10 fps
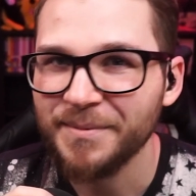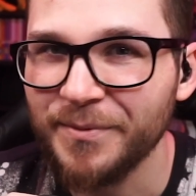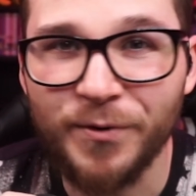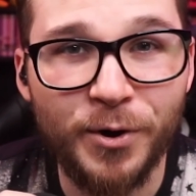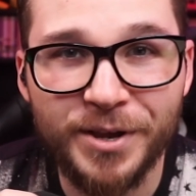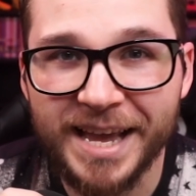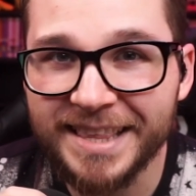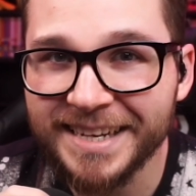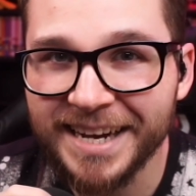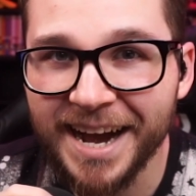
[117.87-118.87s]
before you get
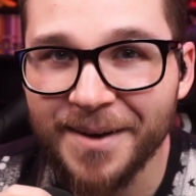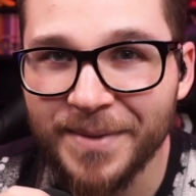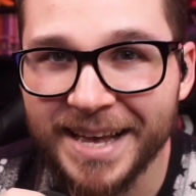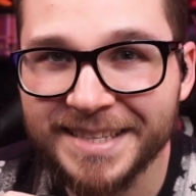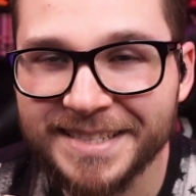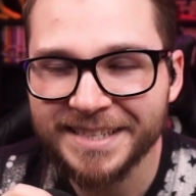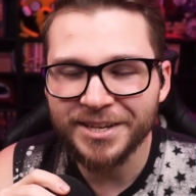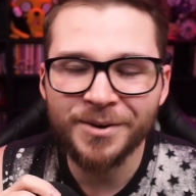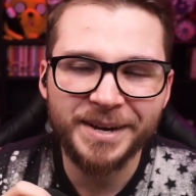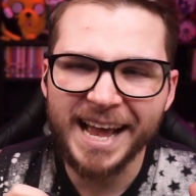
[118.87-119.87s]
in the comments, you know what?